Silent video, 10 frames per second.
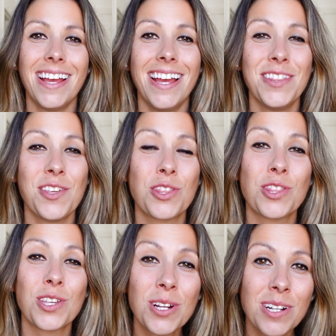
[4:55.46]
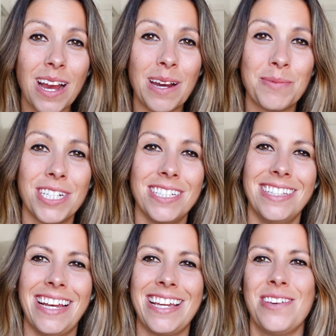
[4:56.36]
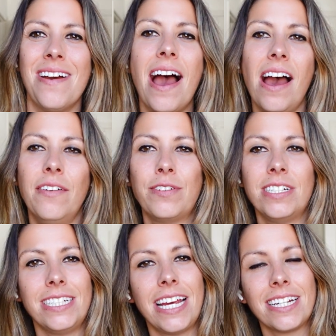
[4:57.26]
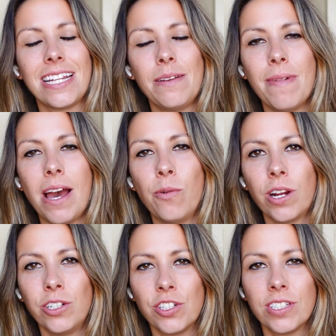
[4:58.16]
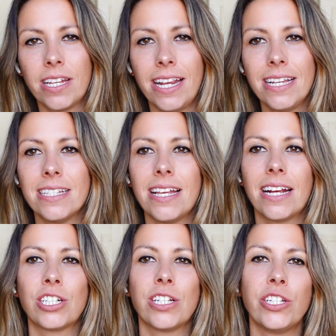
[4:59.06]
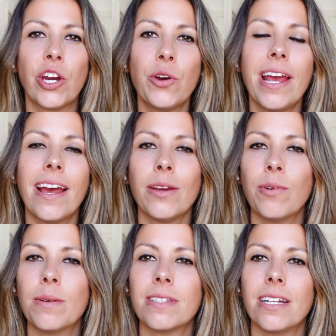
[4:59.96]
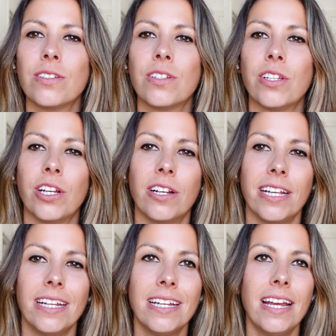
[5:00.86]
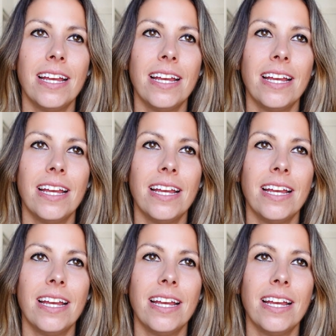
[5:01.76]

And the third option that you have for detecting malware on your site is actually GoDaddy Website Security.